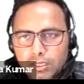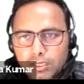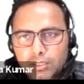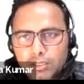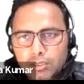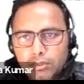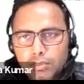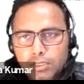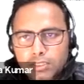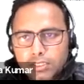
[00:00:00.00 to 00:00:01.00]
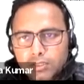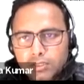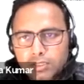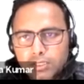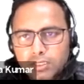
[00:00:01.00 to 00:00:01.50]
Not bulging out,
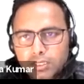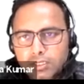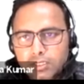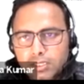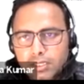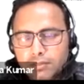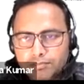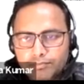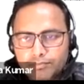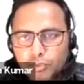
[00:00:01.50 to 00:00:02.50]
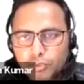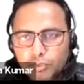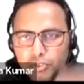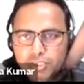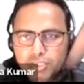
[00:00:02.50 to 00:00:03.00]
it is like pushed
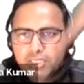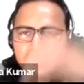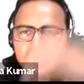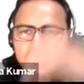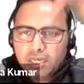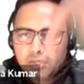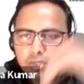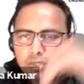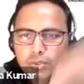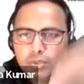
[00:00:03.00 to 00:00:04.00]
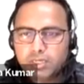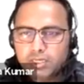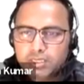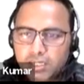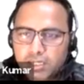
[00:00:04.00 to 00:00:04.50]
inside. Okay, you can
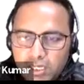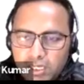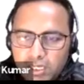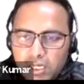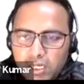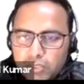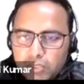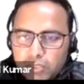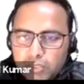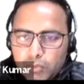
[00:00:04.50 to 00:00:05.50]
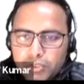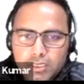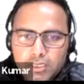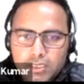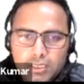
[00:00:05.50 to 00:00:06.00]
understand, right? It is what pushed it
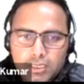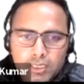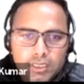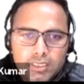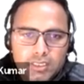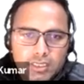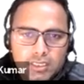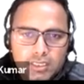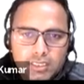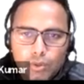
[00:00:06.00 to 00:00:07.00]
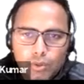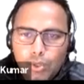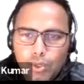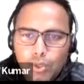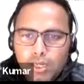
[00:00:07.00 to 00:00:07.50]
inside. These all
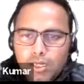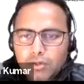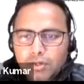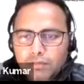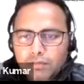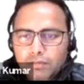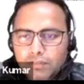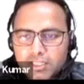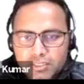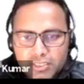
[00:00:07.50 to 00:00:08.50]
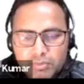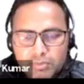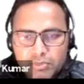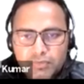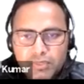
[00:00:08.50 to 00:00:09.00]
are like convex shapes,
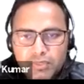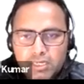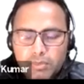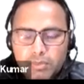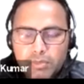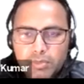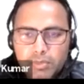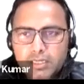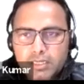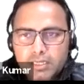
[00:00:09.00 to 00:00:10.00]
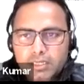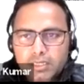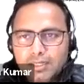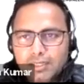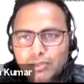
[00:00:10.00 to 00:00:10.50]
we can remember, right? Like that.
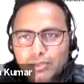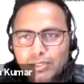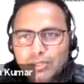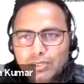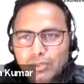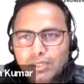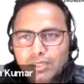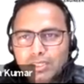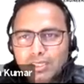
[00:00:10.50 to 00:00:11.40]
So this is what the